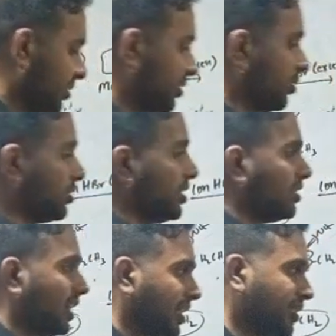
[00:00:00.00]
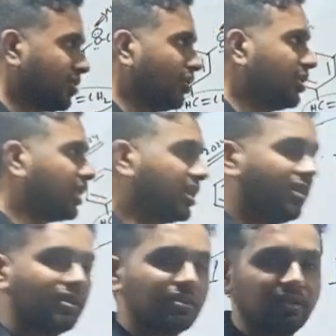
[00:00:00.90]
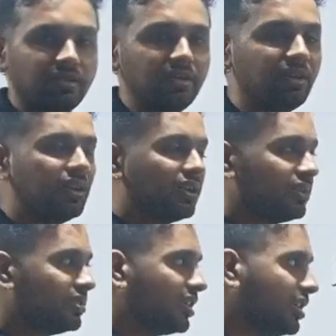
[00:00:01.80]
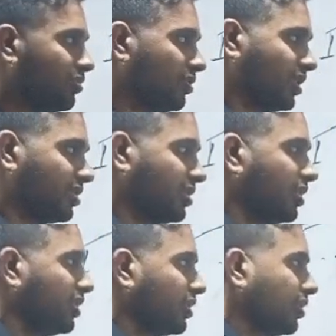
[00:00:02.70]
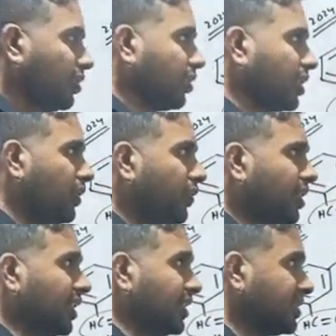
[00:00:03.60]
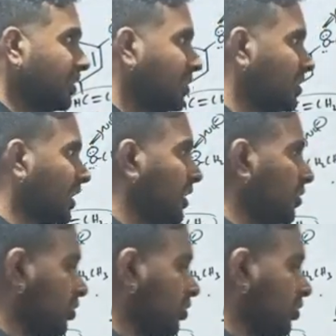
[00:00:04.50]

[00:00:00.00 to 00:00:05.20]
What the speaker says: the questions like this only they can ask in the JEE Mains. Okay, if we consider second